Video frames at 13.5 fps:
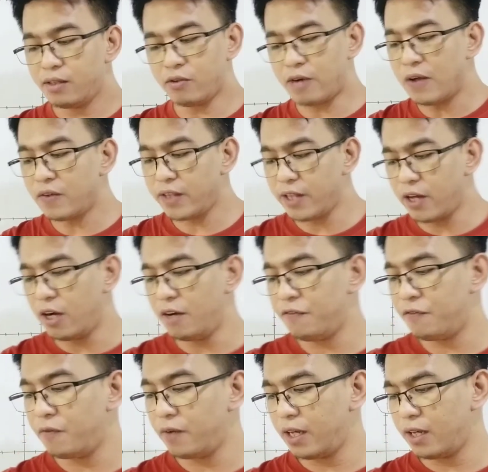To round it off,
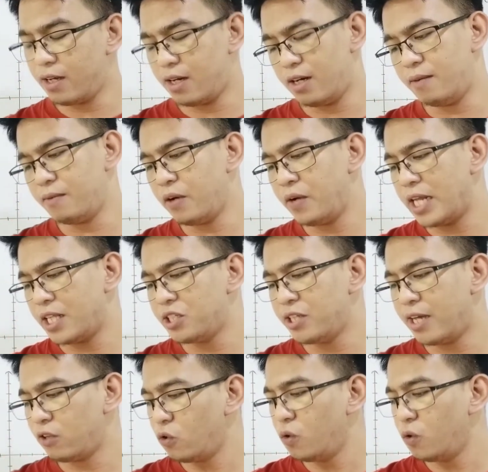gawin natin siyang